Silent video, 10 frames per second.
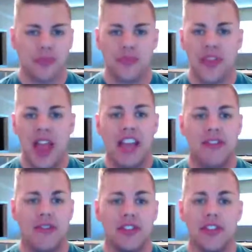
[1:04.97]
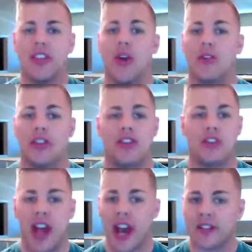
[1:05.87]
And if this thing goes
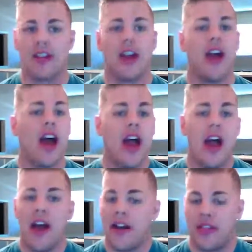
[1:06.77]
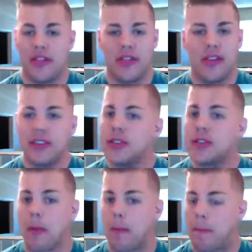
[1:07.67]
unchecked, this is
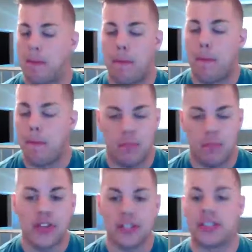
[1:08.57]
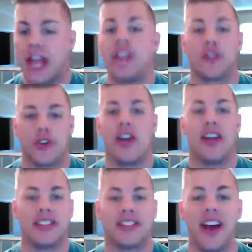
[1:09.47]

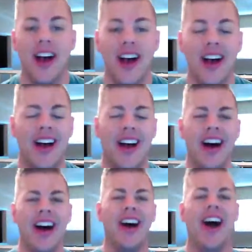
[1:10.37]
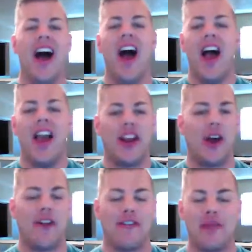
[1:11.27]
dangerous.
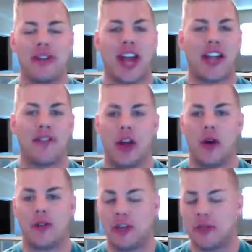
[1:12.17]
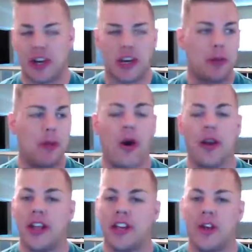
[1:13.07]
If you've been kind of, chip-shotting your
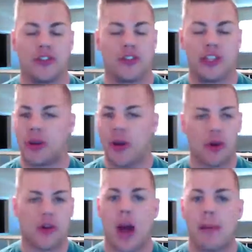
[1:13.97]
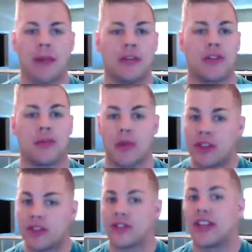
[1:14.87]
opponent and, just dealing regular combat damage and then bring
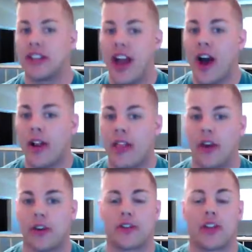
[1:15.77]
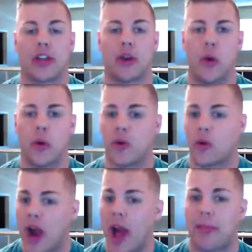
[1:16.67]
this thing down and they're just thinking, oh
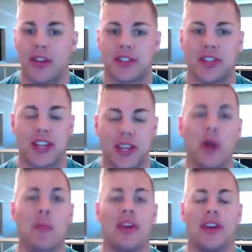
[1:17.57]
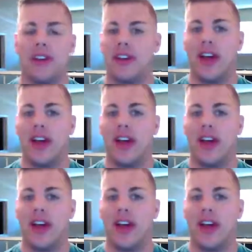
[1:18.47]
crap, the thing's going to kill me in